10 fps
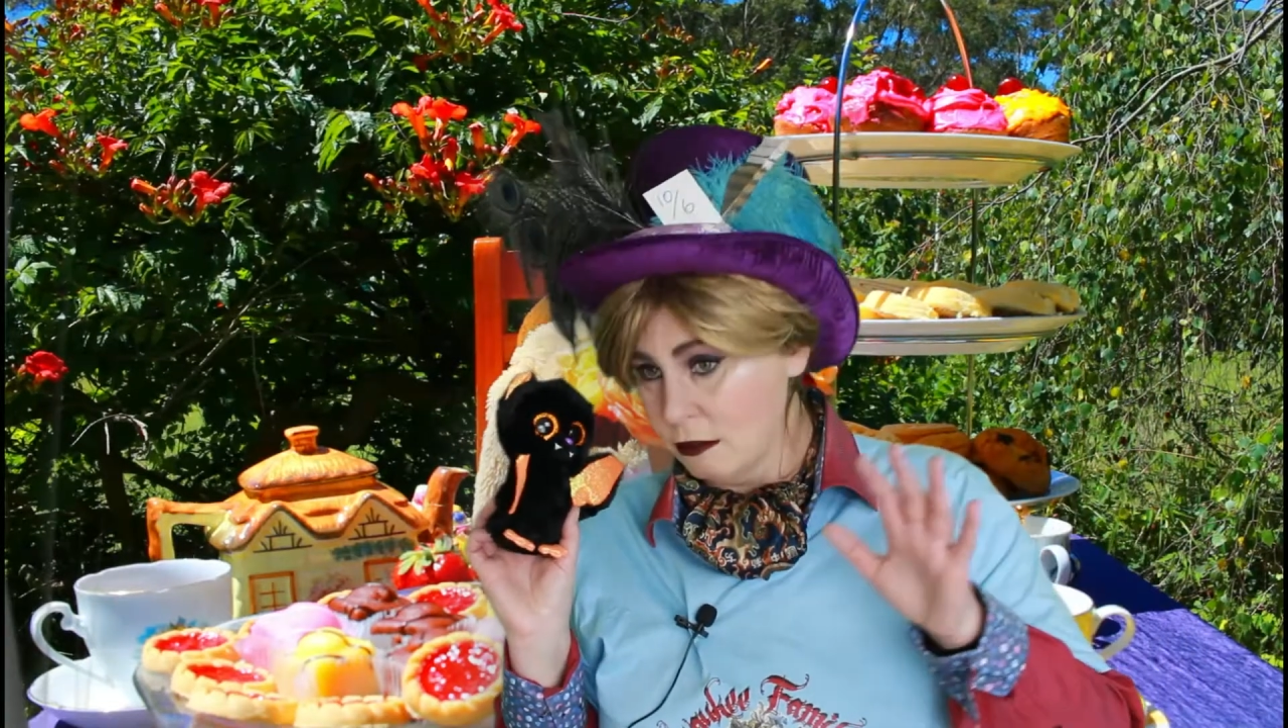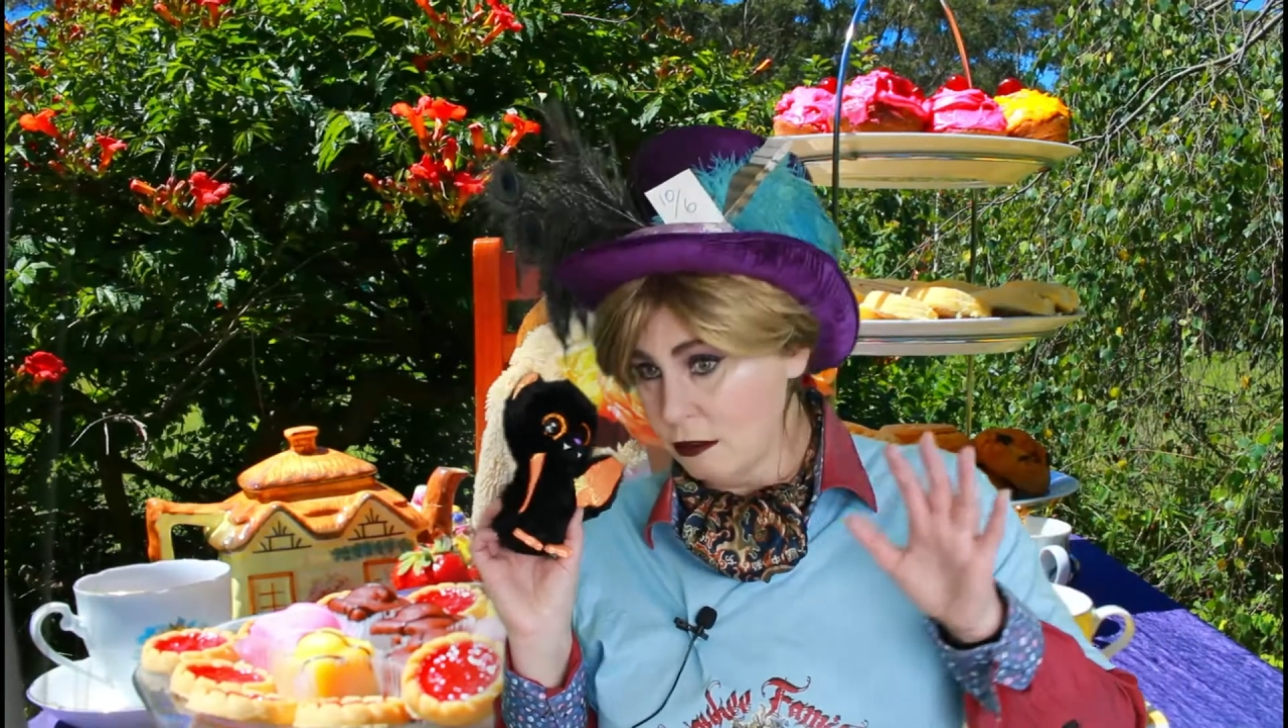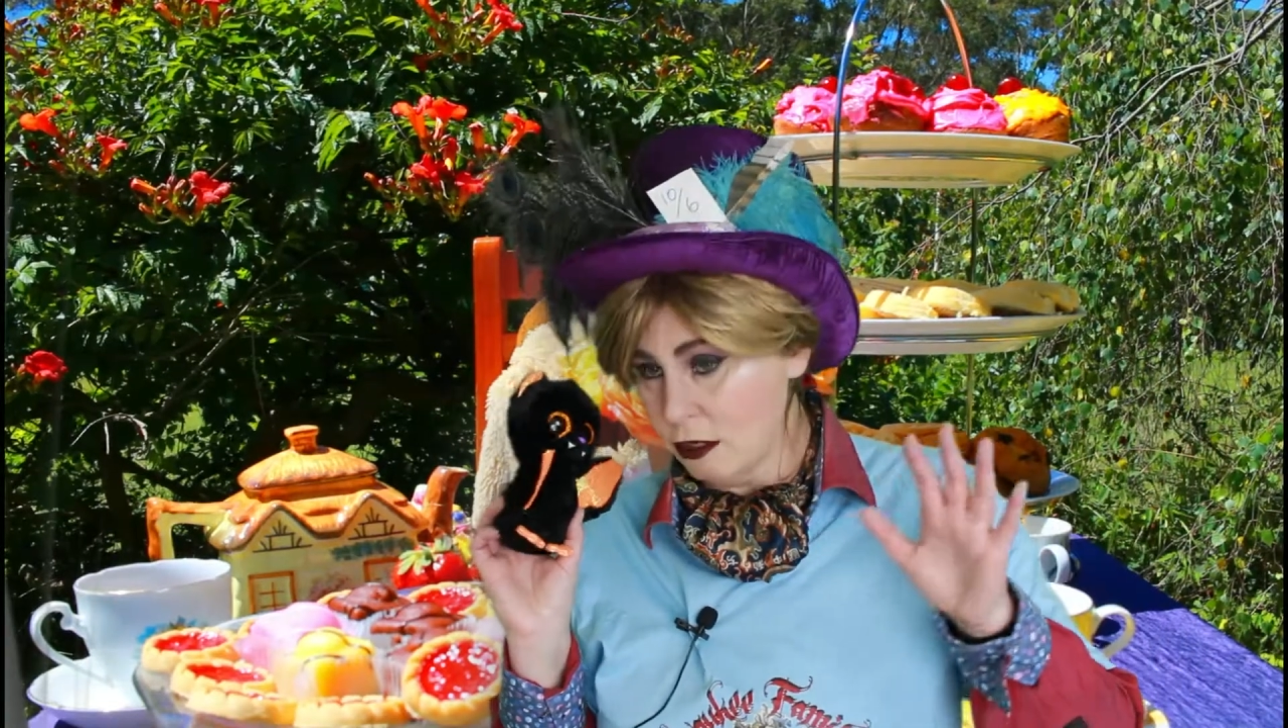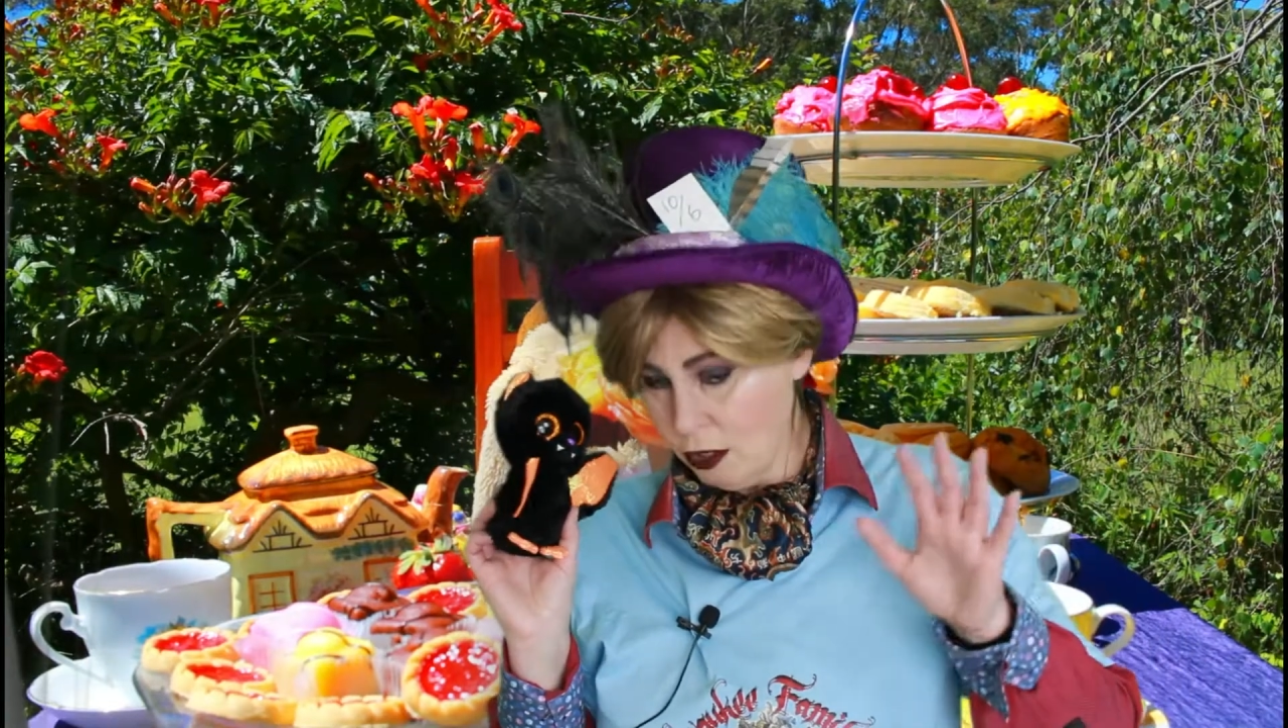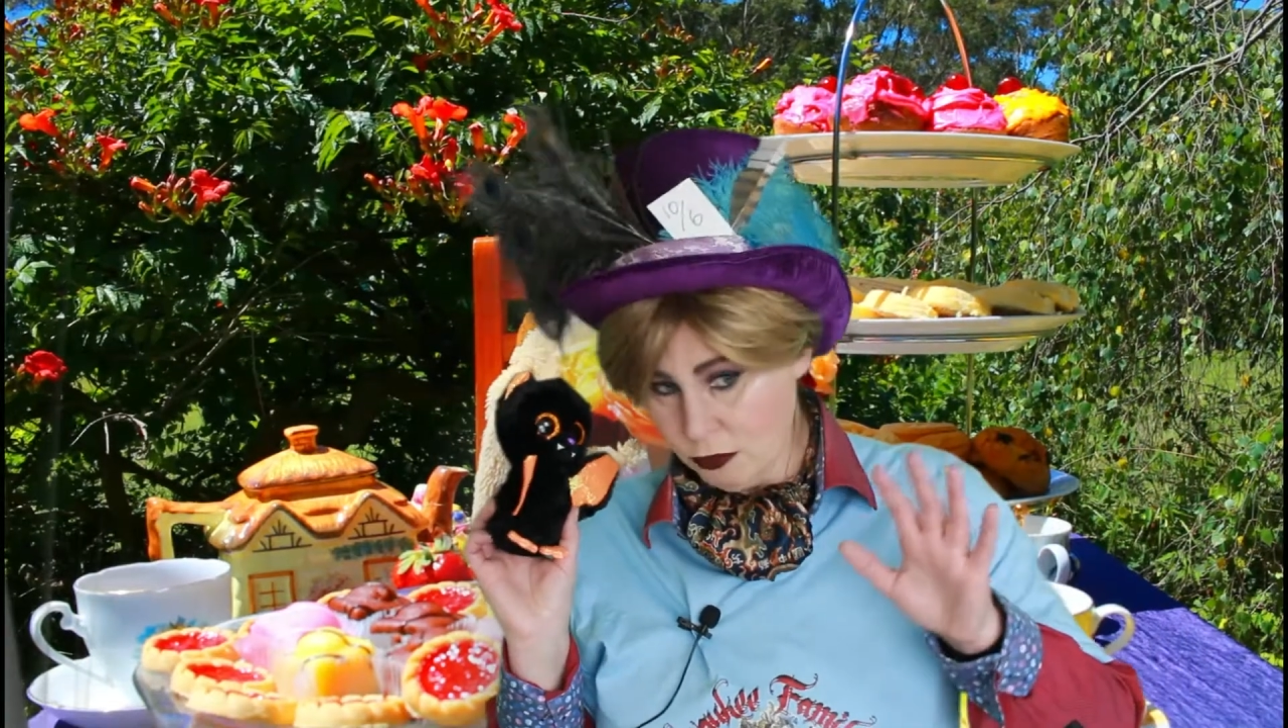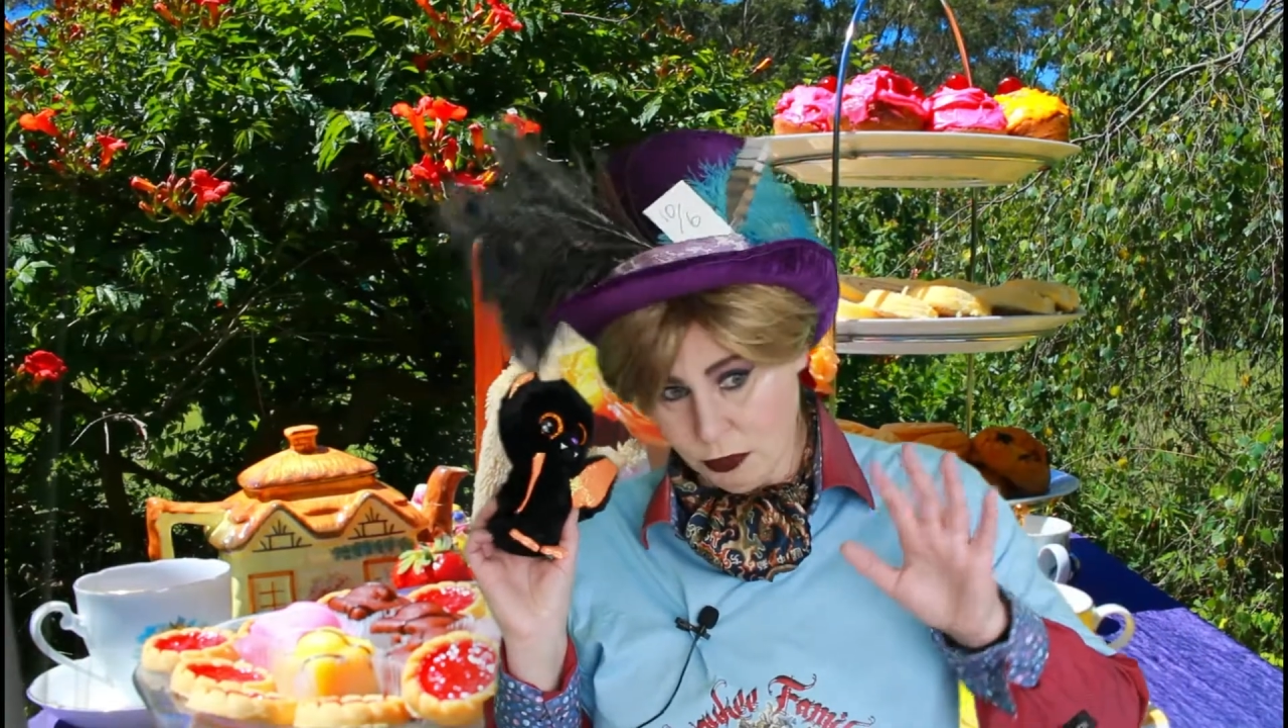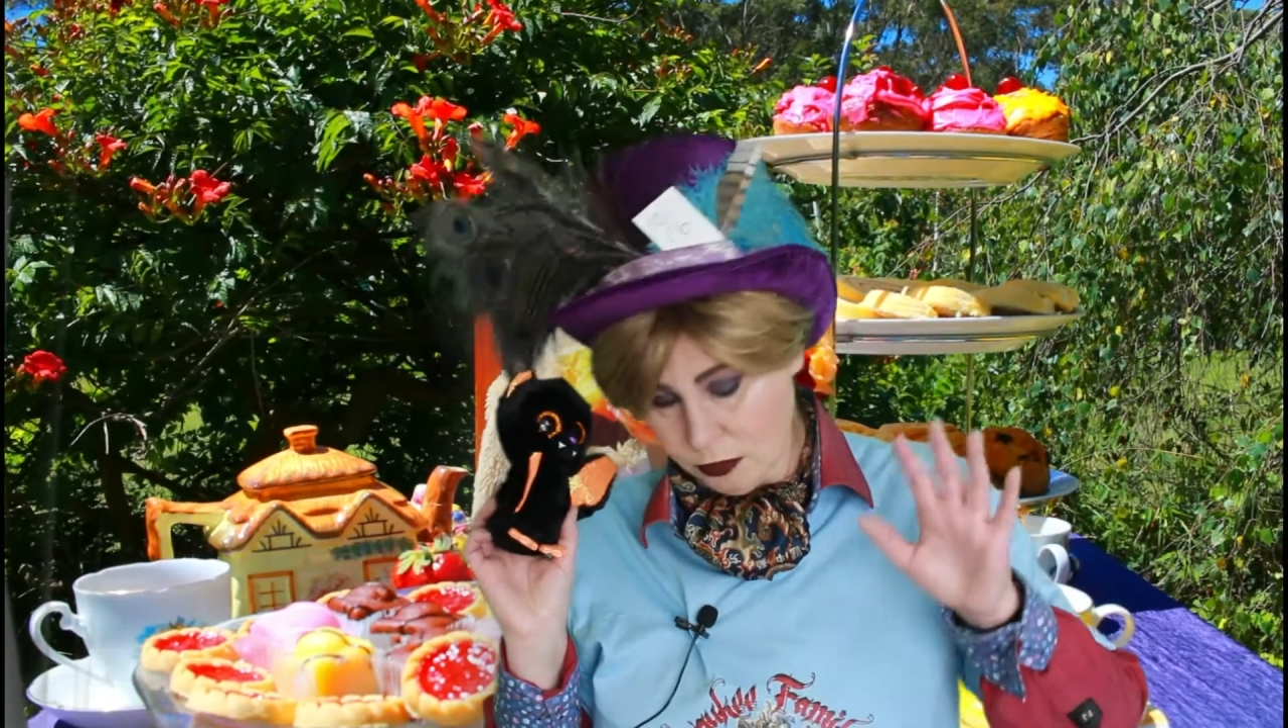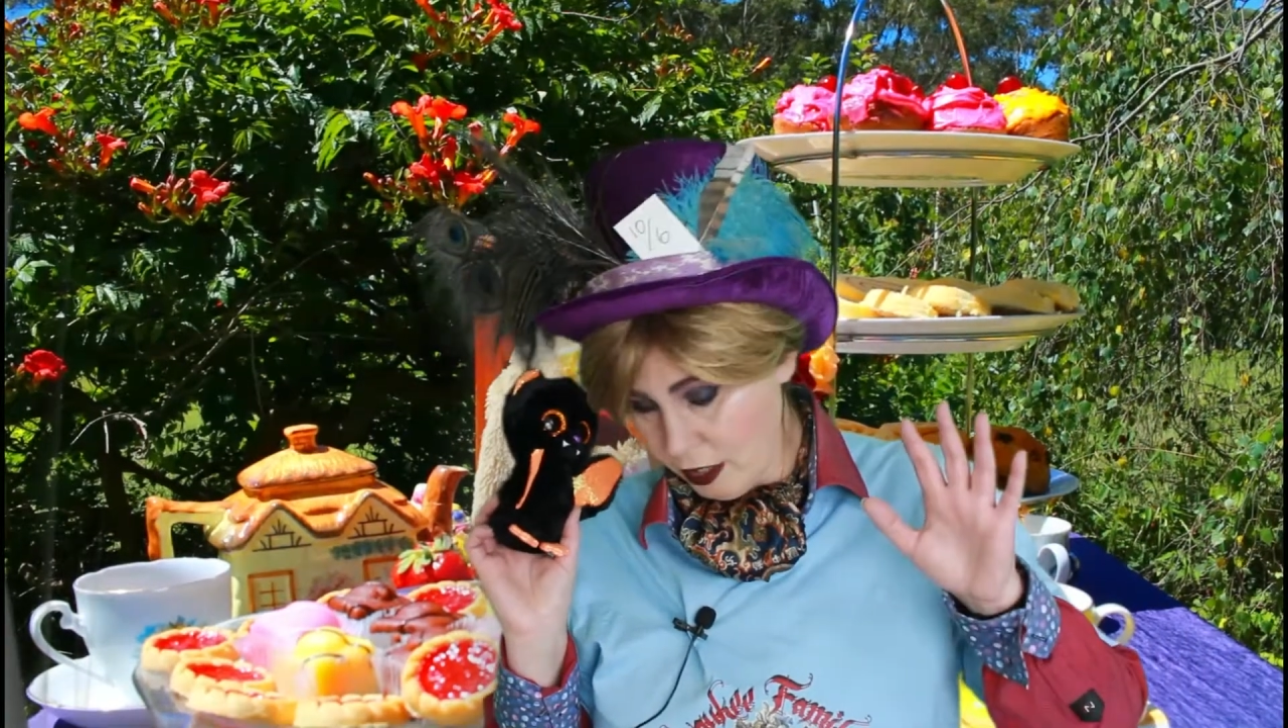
you know, look,